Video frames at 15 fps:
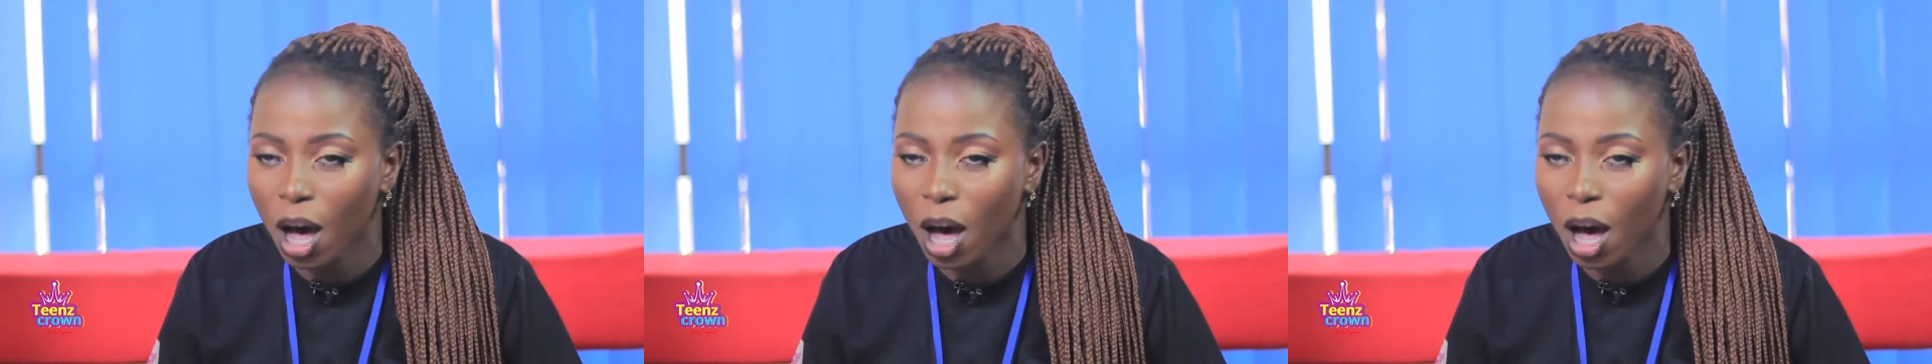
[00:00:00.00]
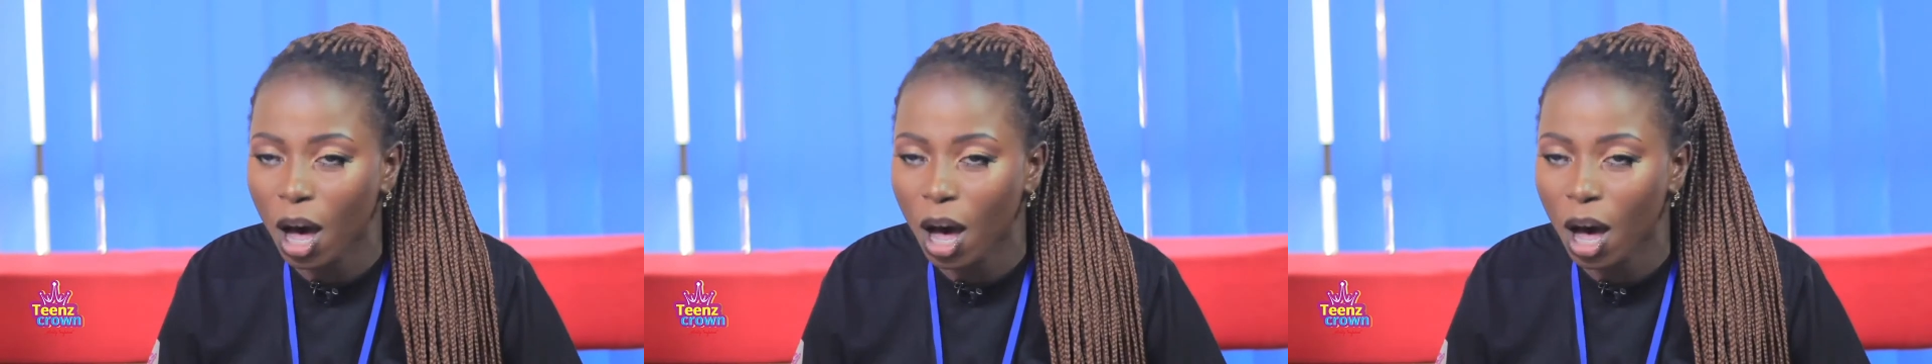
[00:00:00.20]

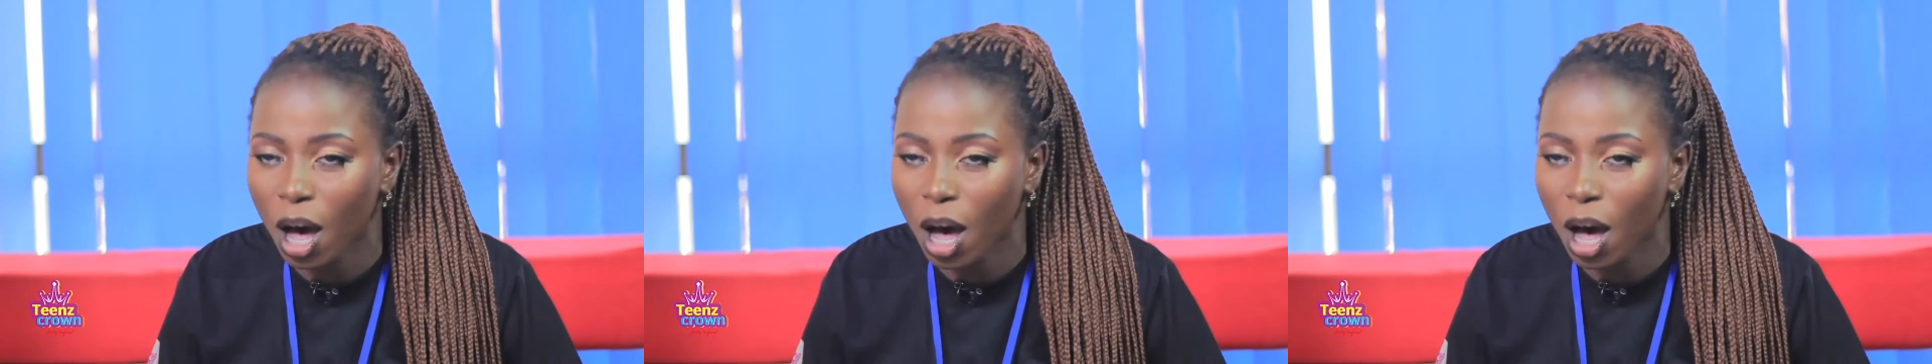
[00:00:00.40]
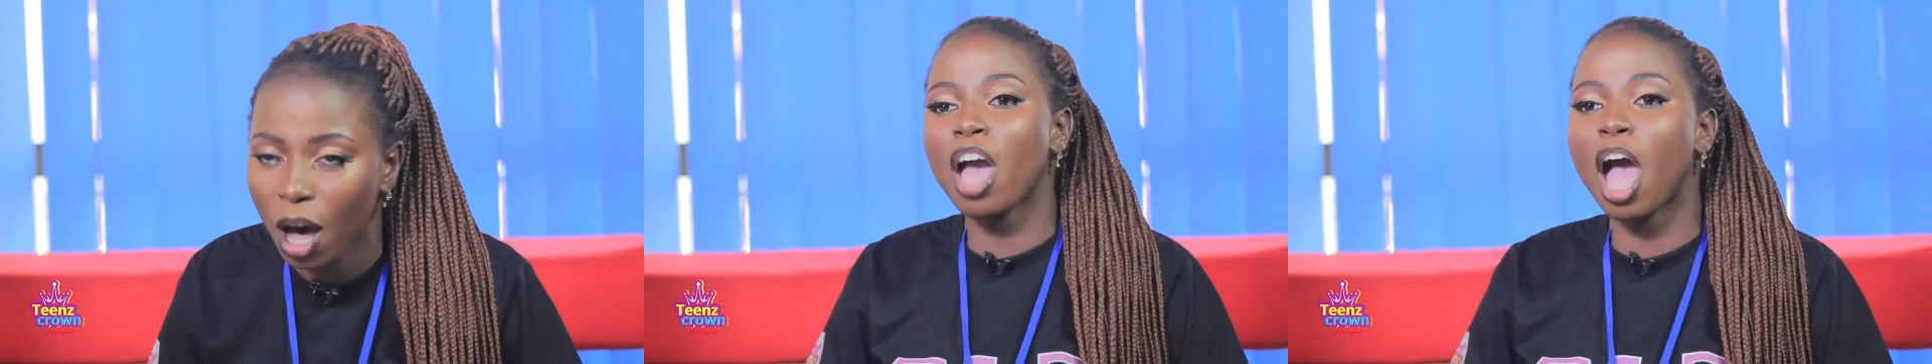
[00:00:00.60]
So let
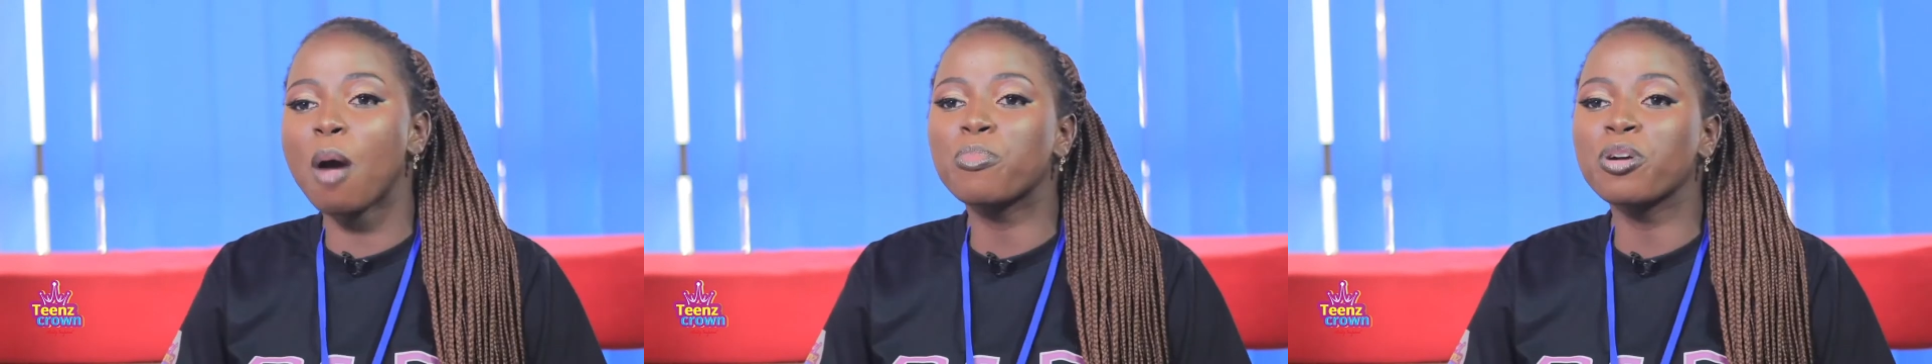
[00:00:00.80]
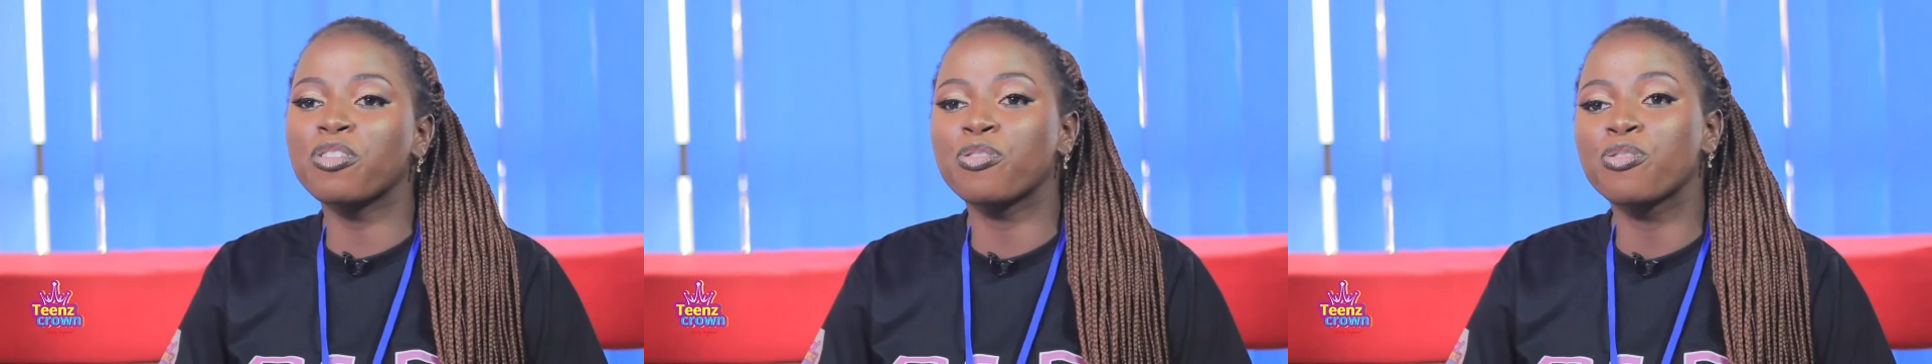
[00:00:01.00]
me give you
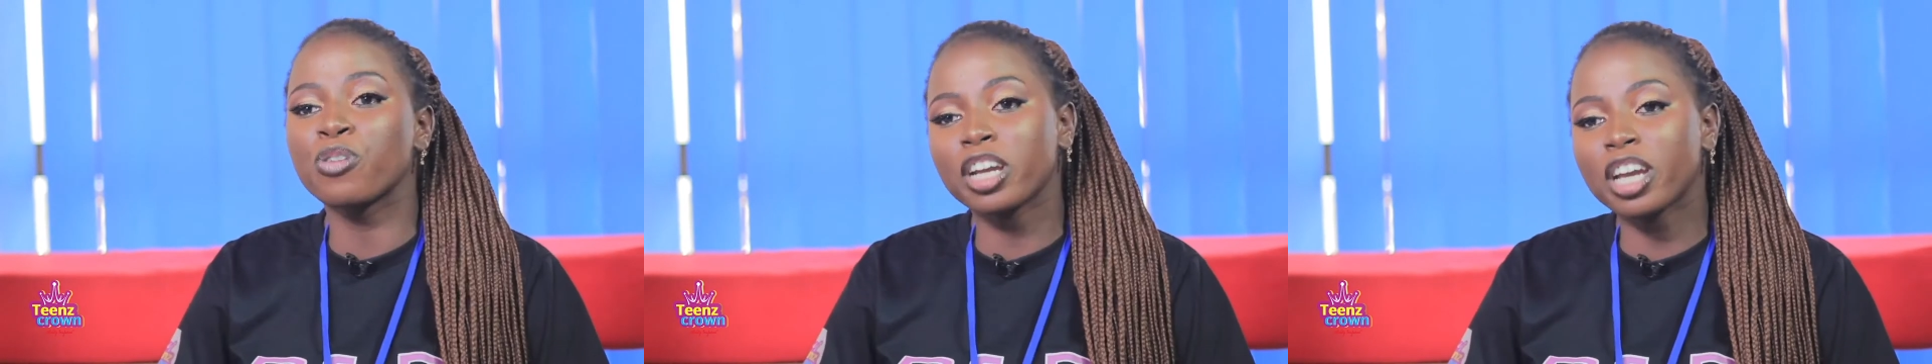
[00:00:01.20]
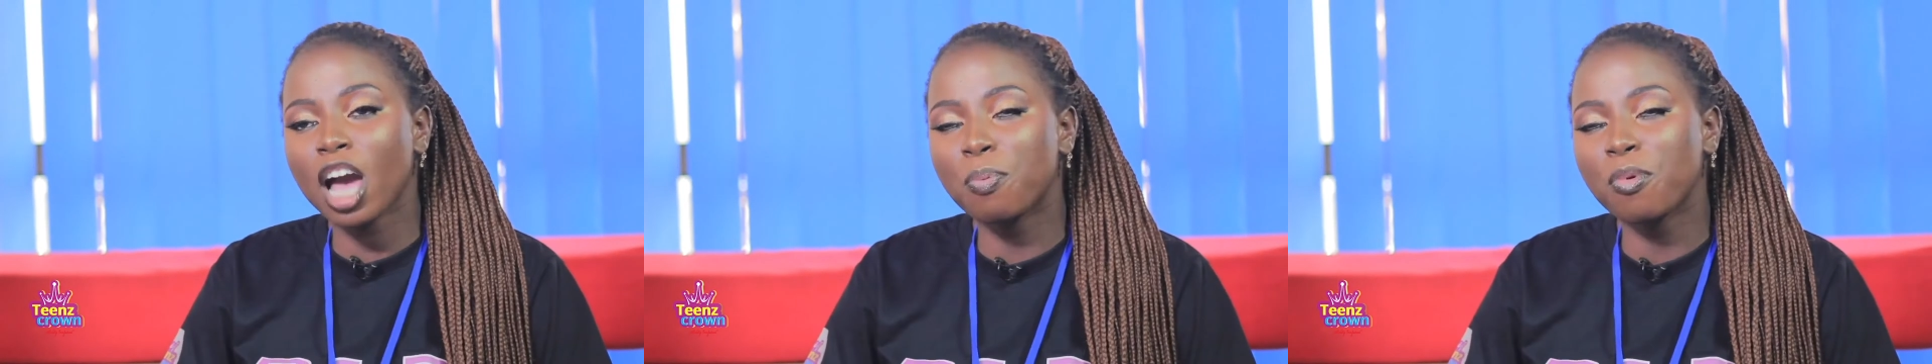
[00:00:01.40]
a brief
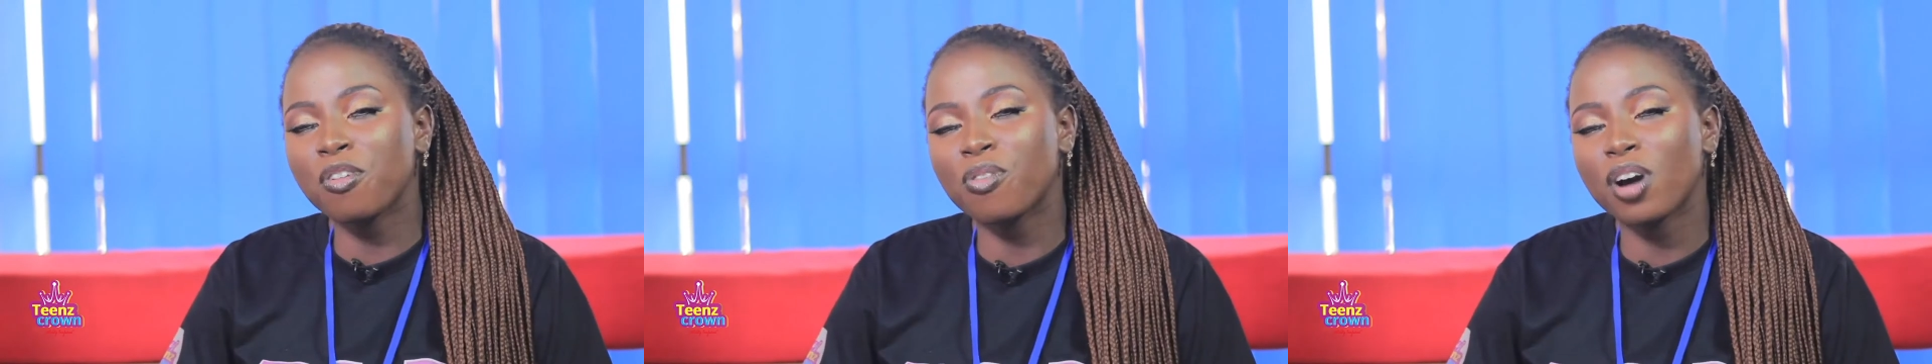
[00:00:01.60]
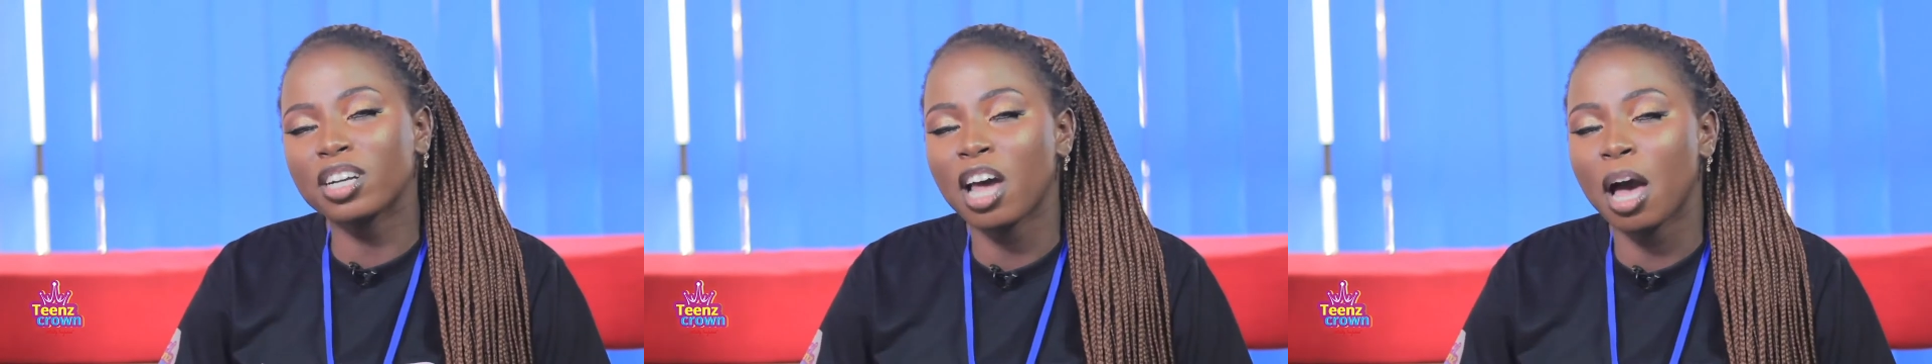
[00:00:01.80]
recap of what